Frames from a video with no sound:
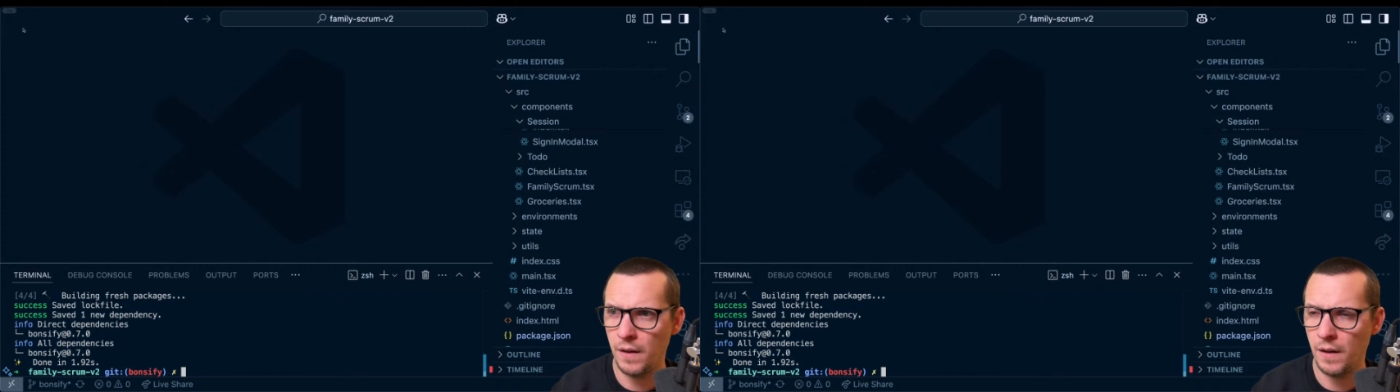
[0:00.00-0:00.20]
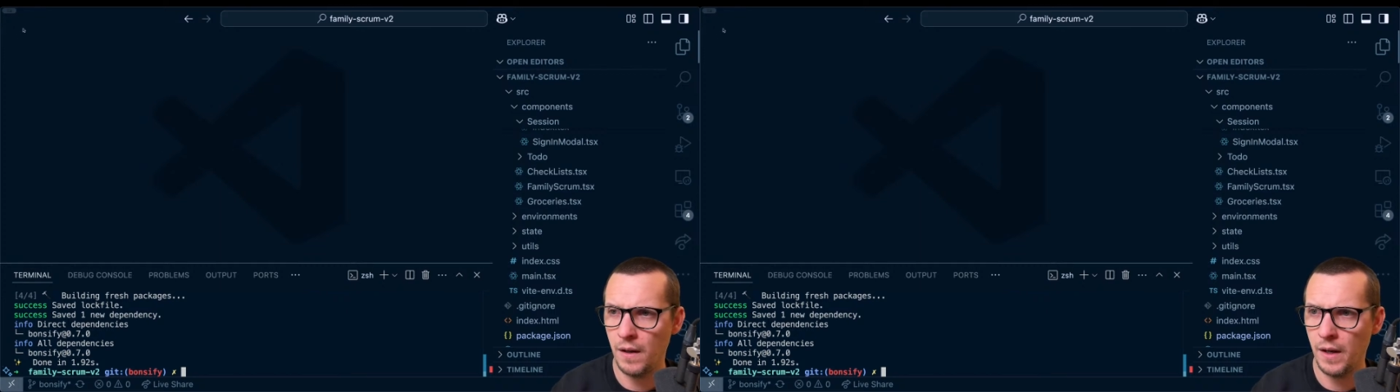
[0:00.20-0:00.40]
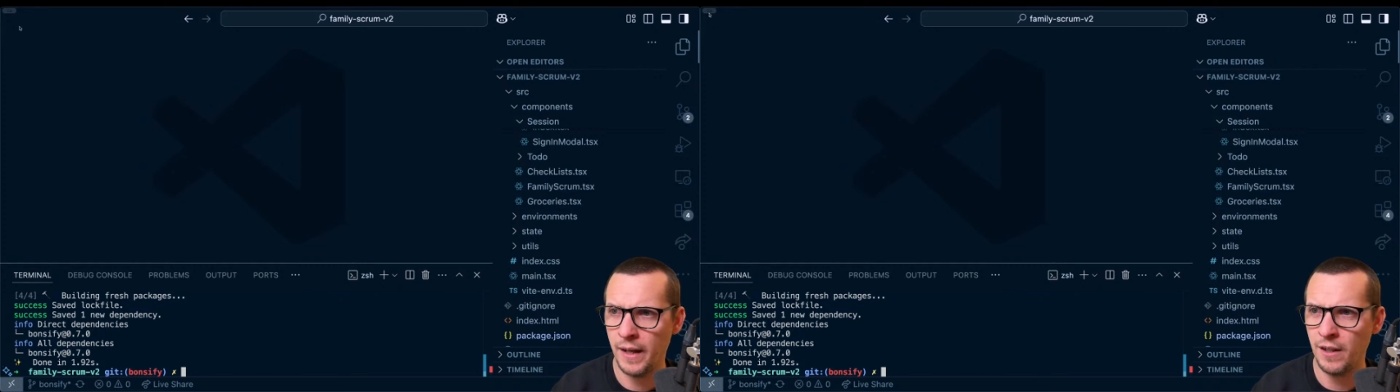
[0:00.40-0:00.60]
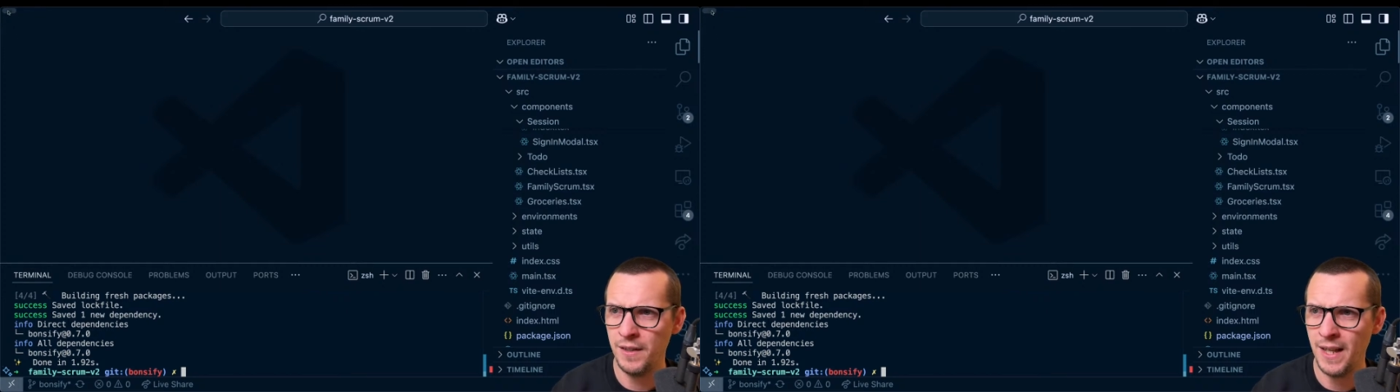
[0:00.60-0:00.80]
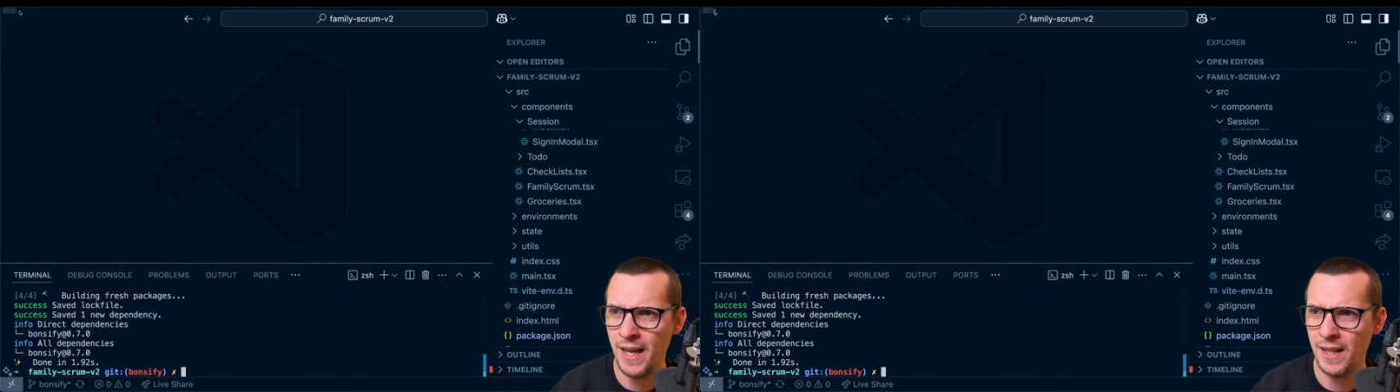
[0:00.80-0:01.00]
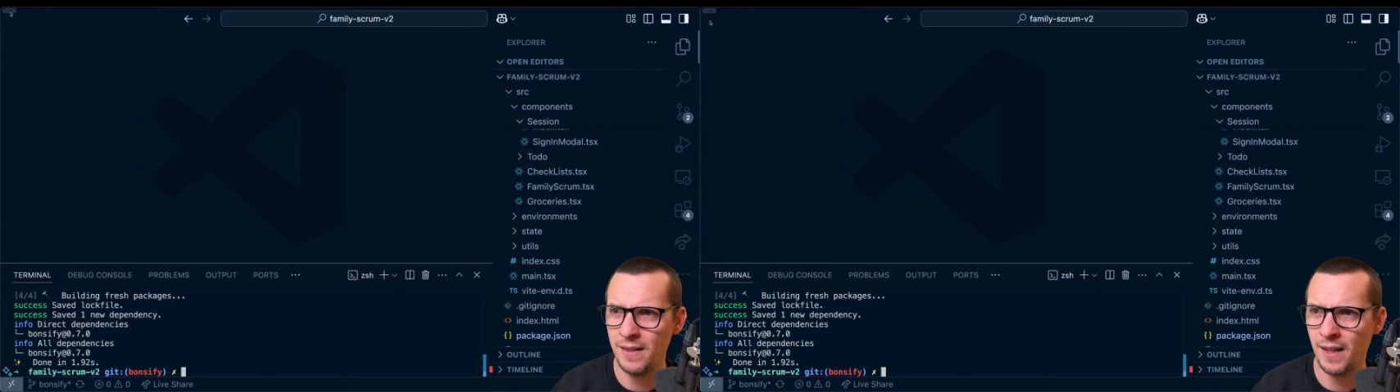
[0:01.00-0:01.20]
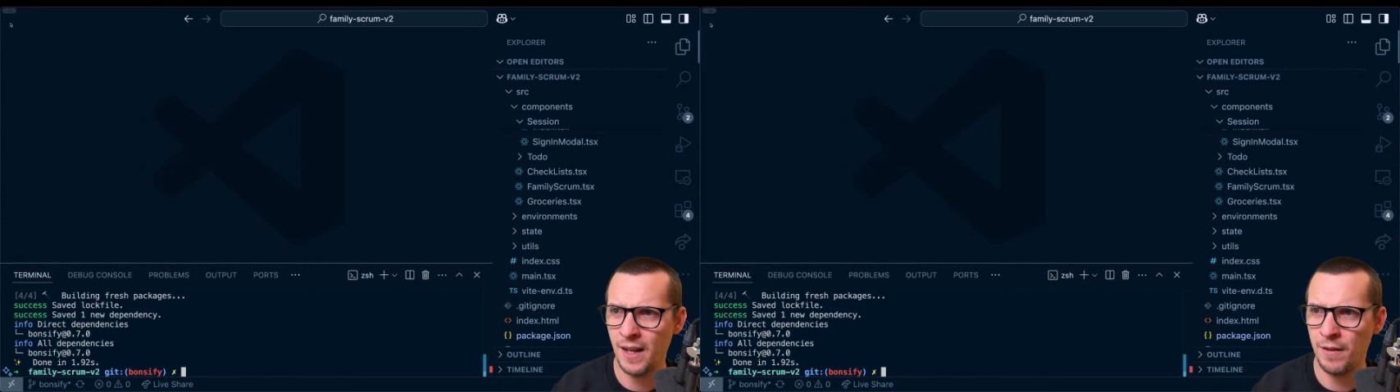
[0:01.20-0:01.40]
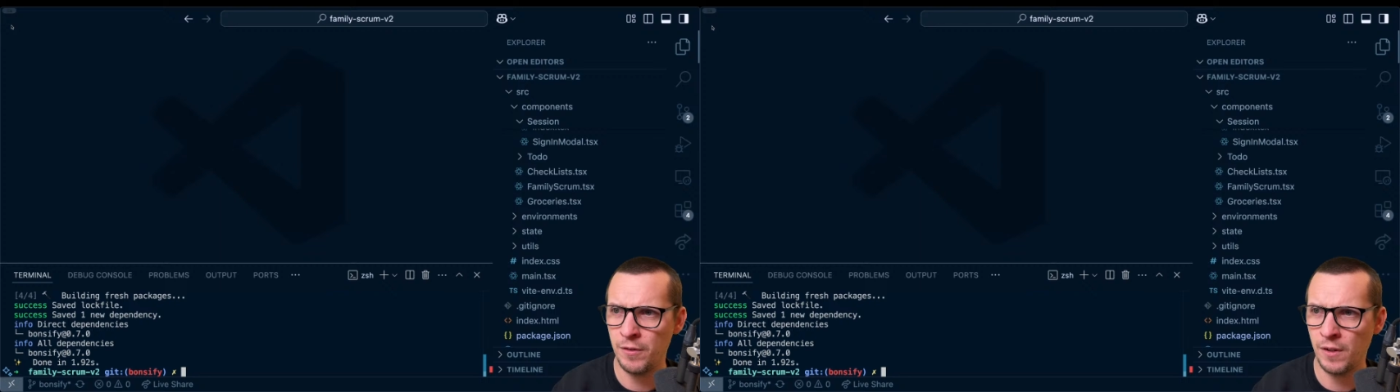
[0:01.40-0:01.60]
I kind of hate that I
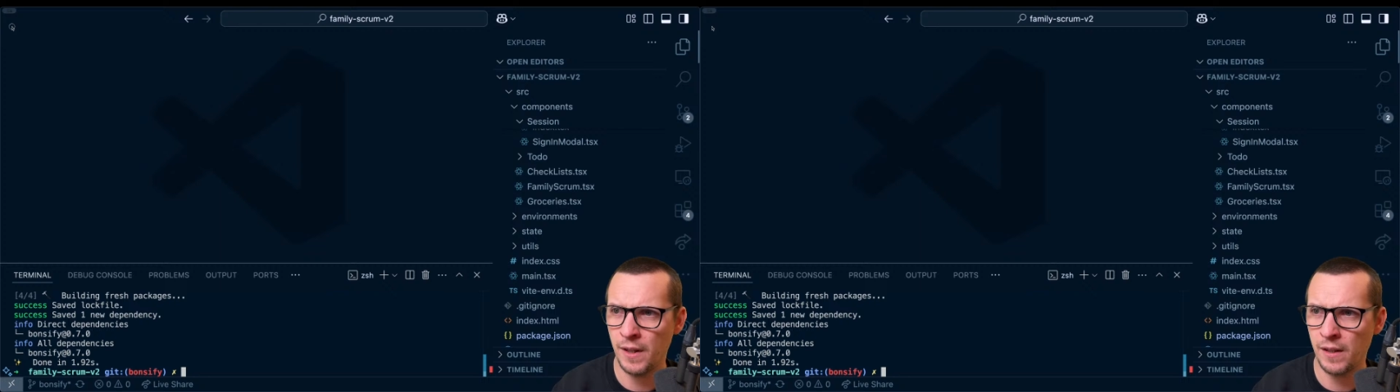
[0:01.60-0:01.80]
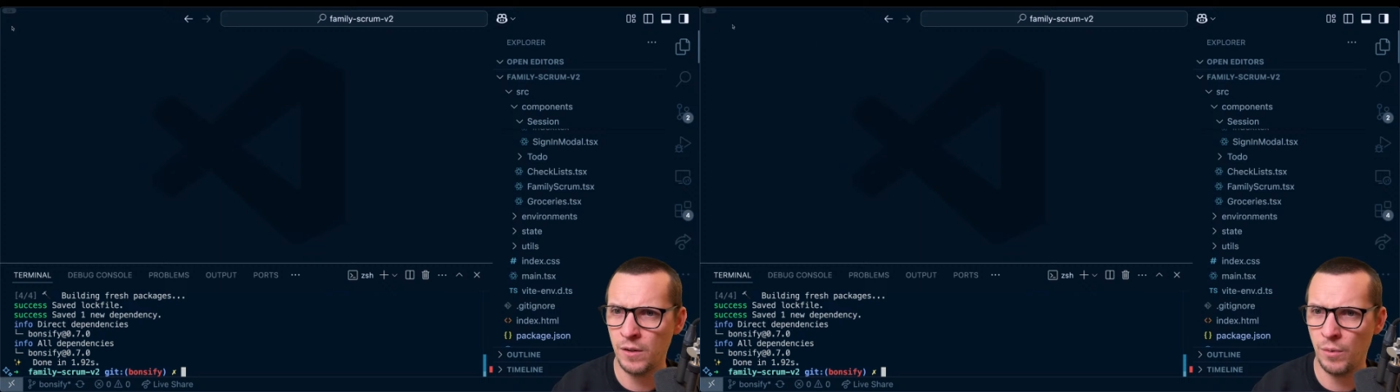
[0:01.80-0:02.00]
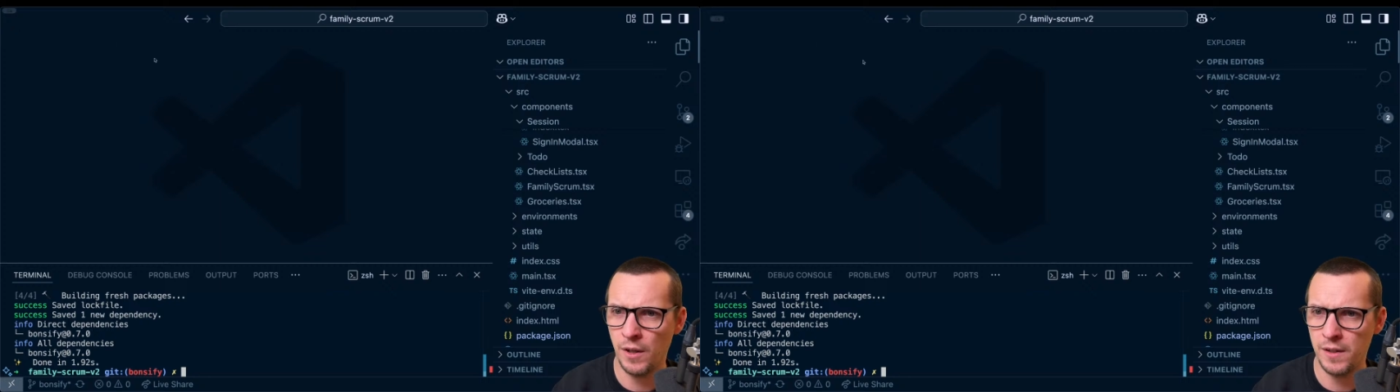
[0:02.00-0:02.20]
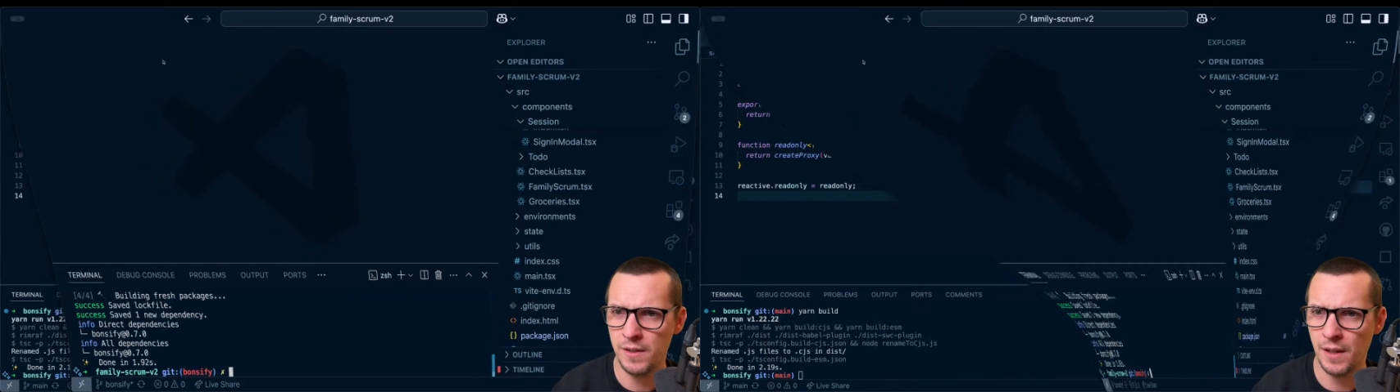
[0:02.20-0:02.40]
have to click twice